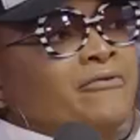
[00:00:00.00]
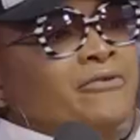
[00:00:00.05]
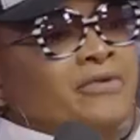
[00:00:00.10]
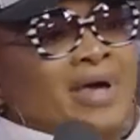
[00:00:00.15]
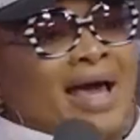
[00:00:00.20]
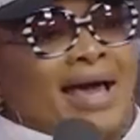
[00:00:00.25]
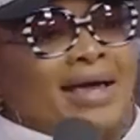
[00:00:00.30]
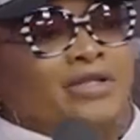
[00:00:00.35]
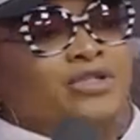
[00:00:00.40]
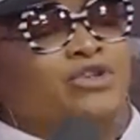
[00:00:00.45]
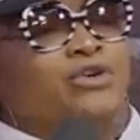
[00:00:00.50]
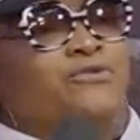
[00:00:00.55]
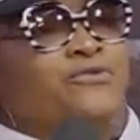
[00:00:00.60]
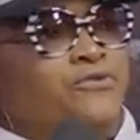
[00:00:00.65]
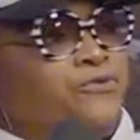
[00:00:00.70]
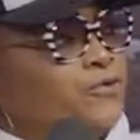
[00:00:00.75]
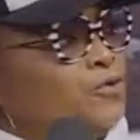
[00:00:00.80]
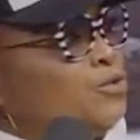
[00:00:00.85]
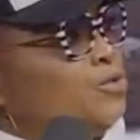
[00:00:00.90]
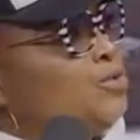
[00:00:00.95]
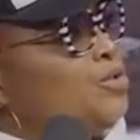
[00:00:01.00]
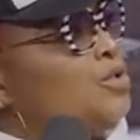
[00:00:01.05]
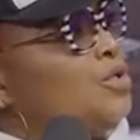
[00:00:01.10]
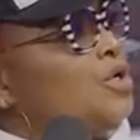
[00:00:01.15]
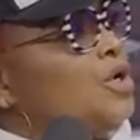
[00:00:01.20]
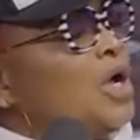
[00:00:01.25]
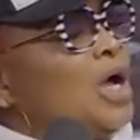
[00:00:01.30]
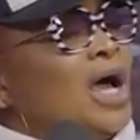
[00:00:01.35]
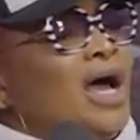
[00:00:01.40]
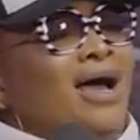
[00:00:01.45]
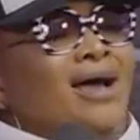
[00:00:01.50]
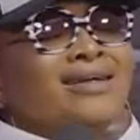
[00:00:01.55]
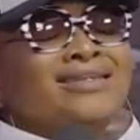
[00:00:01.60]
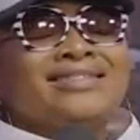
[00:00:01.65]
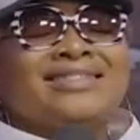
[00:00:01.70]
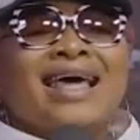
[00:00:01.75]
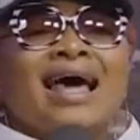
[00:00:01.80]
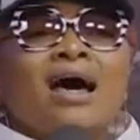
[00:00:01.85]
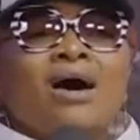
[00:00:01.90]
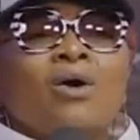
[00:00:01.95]
kinds of food.
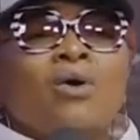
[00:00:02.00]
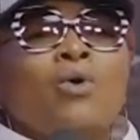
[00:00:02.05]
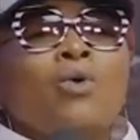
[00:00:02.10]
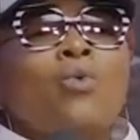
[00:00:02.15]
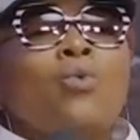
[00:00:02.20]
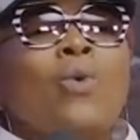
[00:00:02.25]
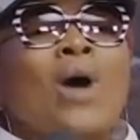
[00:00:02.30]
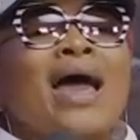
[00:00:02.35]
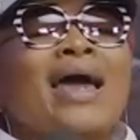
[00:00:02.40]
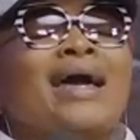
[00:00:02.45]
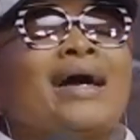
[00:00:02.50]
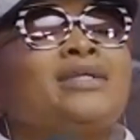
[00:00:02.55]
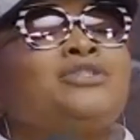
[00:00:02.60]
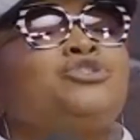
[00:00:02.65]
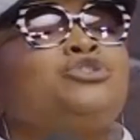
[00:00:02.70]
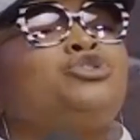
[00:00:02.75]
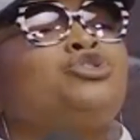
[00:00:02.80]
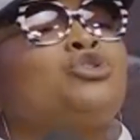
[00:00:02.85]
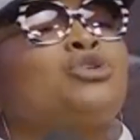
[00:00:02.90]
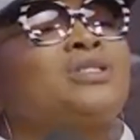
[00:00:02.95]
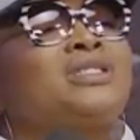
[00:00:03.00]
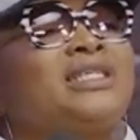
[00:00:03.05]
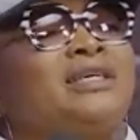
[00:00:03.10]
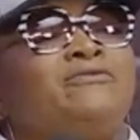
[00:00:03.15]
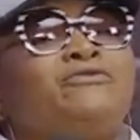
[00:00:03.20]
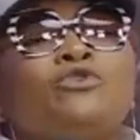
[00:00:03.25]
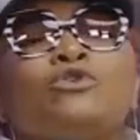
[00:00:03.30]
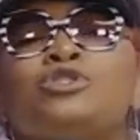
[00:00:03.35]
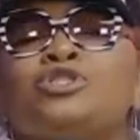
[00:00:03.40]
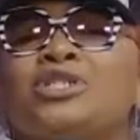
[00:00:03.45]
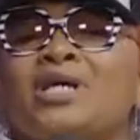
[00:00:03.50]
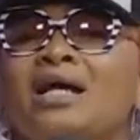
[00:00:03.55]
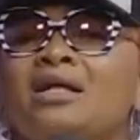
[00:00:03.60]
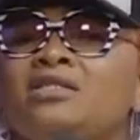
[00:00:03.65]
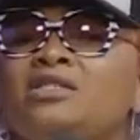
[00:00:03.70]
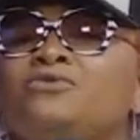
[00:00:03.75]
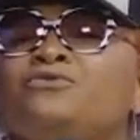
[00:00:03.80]
Now, why can't you just give your child